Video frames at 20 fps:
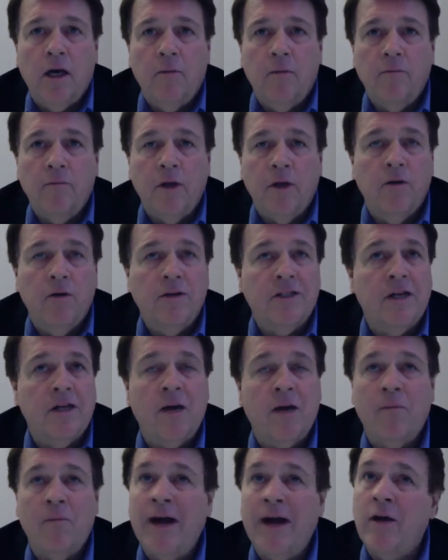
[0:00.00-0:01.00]
It's
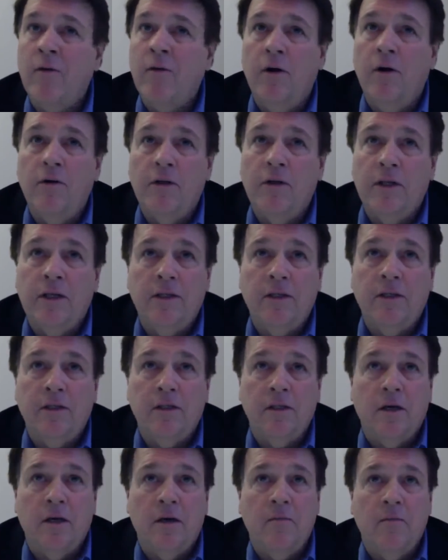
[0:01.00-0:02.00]
not my quote,
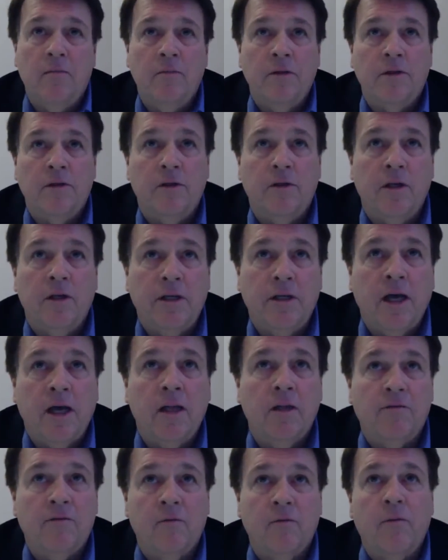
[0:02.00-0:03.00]
it's Mr.
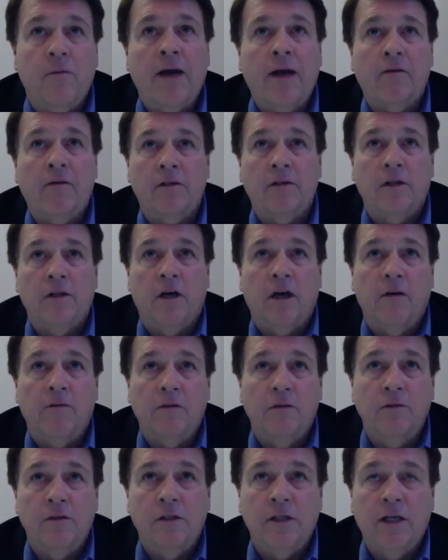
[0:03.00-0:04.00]
Nadella from Microsoft
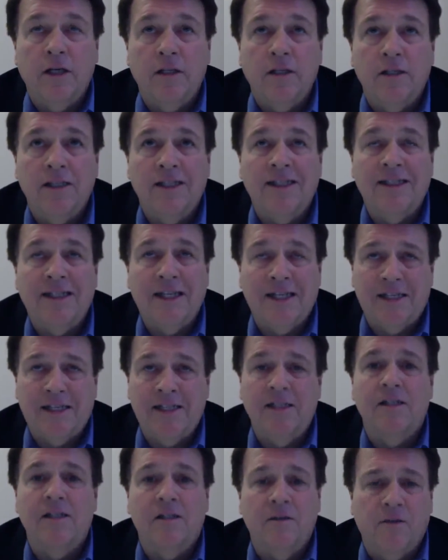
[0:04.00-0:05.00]
who says the
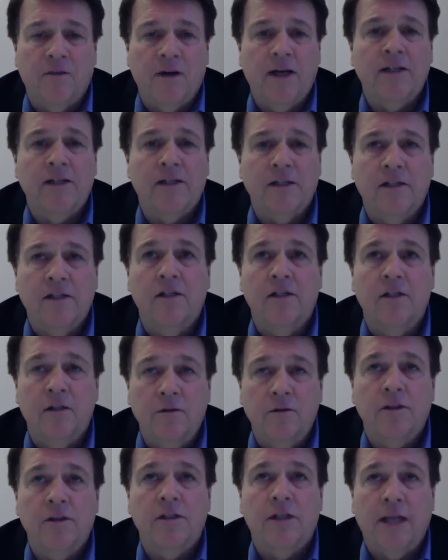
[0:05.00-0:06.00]
6-inch device is the
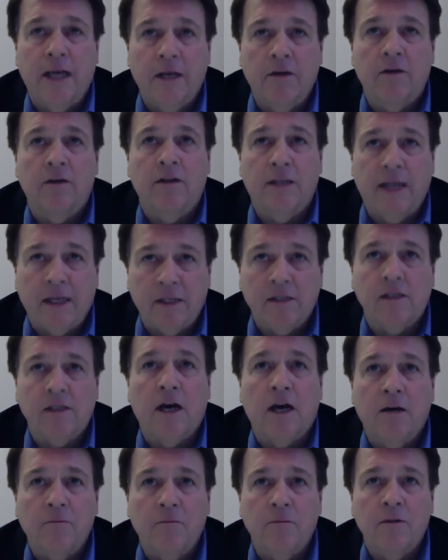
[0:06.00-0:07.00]
new standard
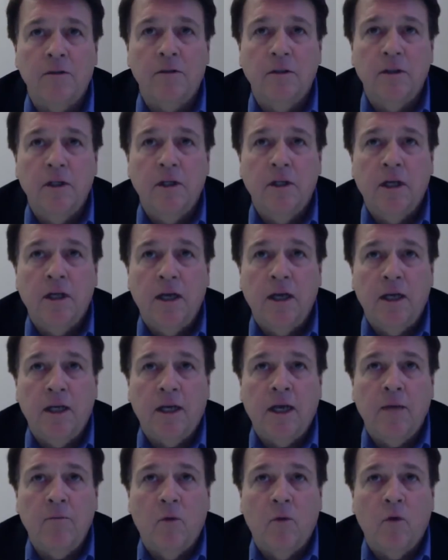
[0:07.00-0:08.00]
desktop. And
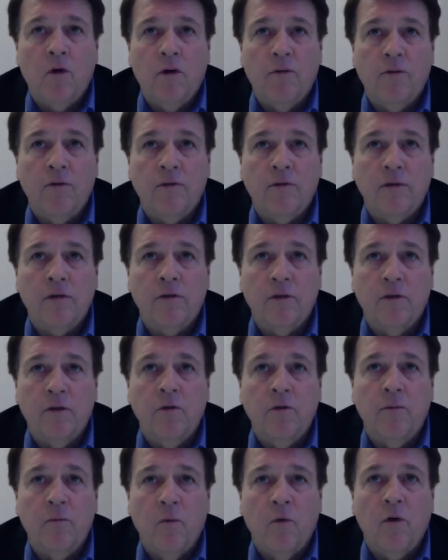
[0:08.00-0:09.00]
again, more of us are
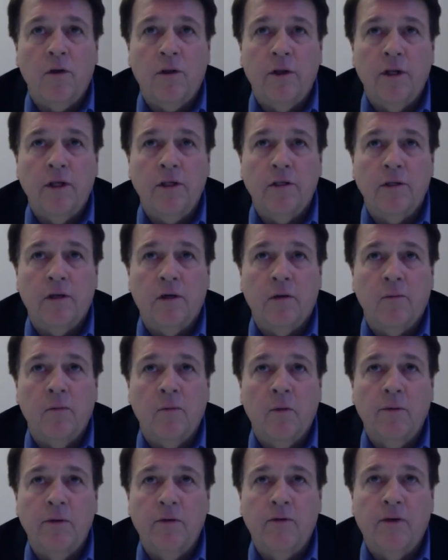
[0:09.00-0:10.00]
doing more things on our
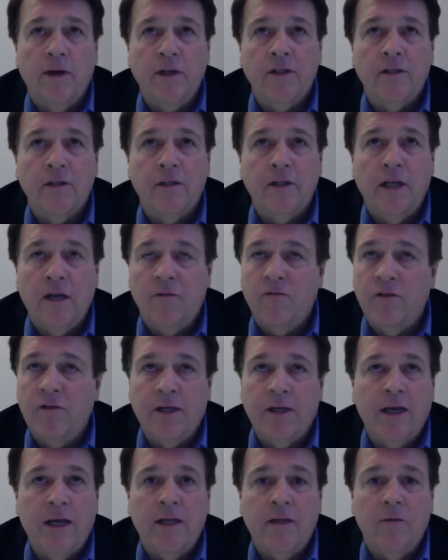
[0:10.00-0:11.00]
mobile device every
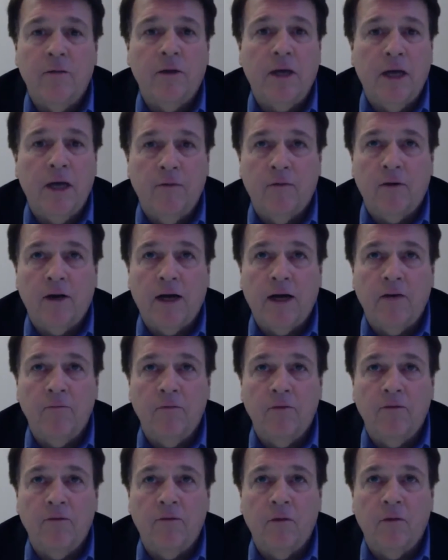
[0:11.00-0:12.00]
day than we ever have
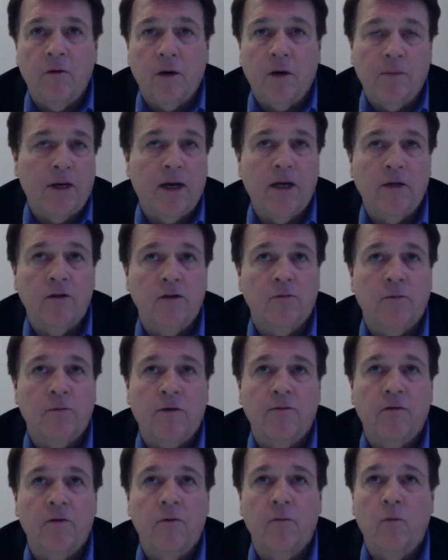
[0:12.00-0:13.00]
before. I mean, I use my
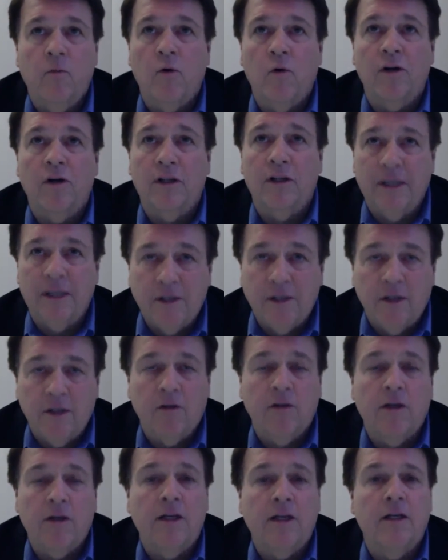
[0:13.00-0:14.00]
phone more this
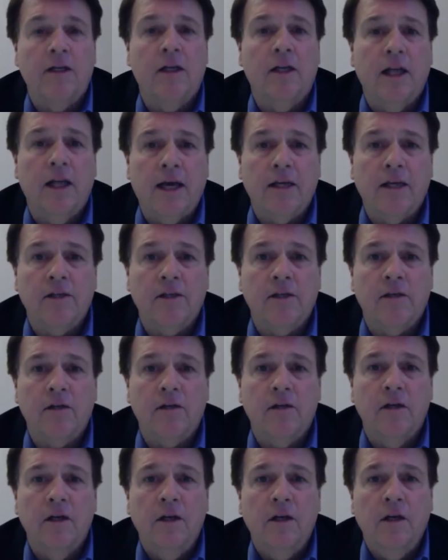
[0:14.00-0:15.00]
year than I did last
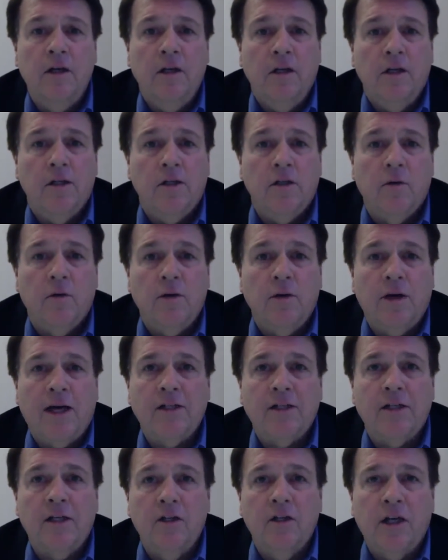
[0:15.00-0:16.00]
year. So when you
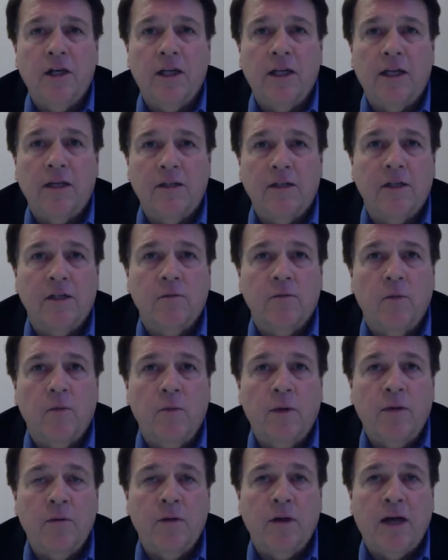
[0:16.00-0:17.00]
actually look at that, it says, well,
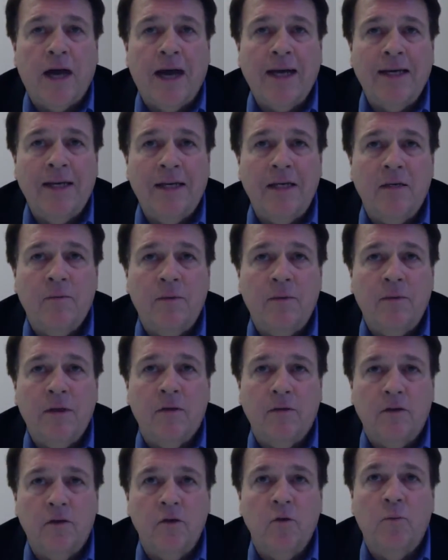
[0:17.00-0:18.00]
wait a minute, I need to be
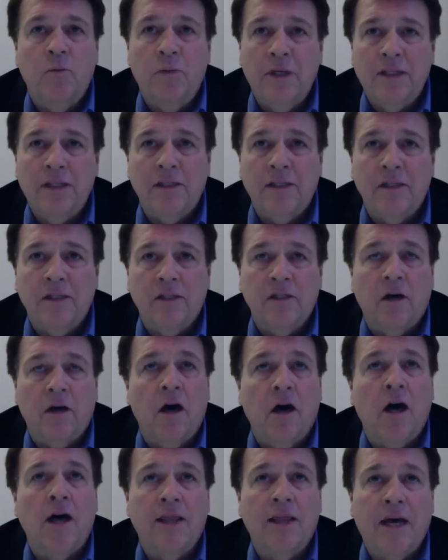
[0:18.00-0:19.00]
able to do business
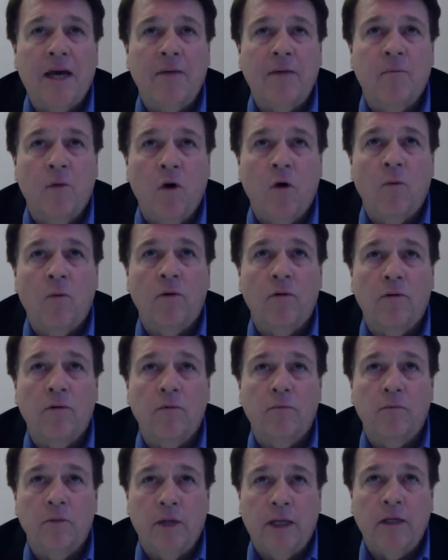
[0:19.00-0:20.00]
on that mobile
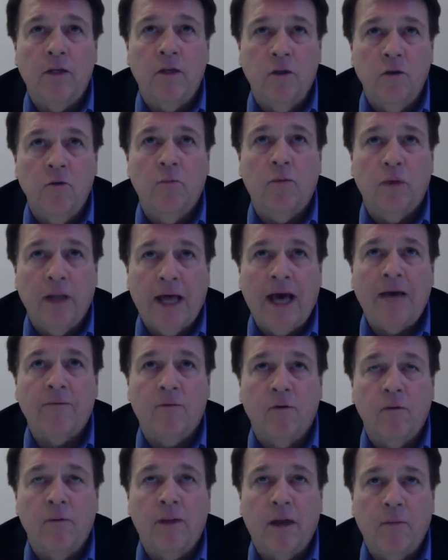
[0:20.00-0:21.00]
that new
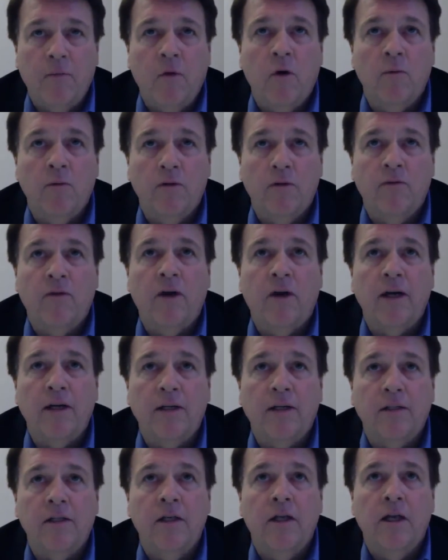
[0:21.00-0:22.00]
platform, that mobile
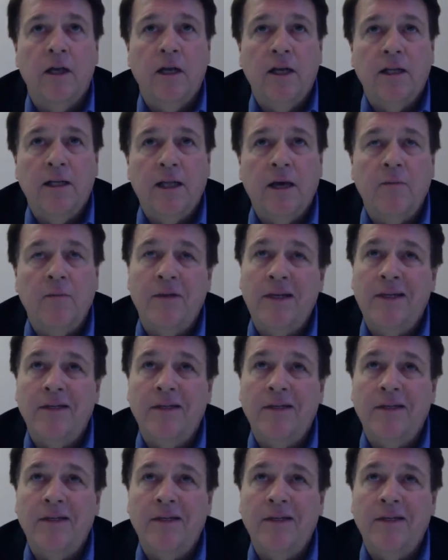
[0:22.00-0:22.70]
device, that means